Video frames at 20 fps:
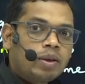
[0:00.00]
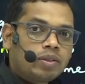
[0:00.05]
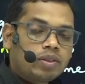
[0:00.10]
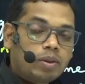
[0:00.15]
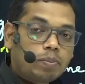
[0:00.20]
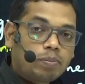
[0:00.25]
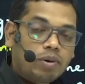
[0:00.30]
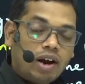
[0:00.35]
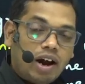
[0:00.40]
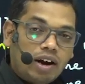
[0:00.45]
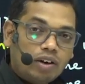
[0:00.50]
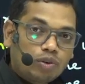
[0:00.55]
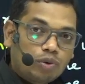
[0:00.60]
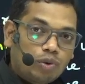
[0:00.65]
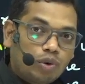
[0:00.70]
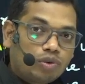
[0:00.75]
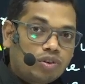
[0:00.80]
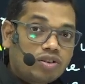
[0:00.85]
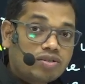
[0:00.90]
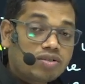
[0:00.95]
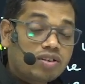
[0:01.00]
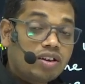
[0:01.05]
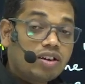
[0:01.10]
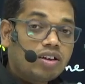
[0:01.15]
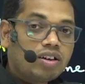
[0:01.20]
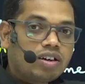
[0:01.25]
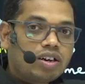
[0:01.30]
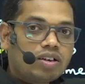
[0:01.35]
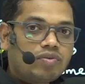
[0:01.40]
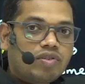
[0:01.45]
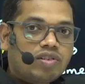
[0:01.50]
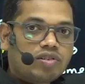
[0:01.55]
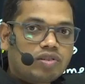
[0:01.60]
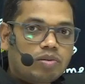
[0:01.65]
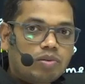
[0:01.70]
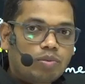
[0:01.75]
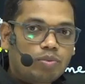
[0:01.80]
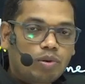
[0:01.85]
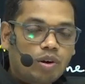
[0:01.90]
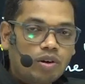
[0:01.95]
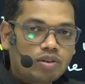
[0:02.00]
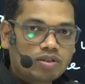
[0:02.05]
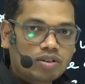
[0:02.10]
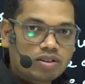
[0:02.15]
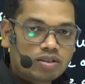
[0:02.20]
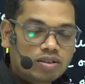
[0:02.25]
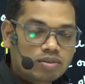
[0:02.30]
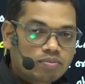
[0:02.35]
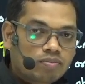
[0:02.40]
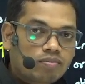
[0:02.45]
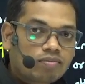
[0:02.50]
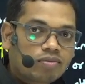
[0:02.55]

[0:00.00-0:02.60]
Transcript: The plant growth is irreversible process,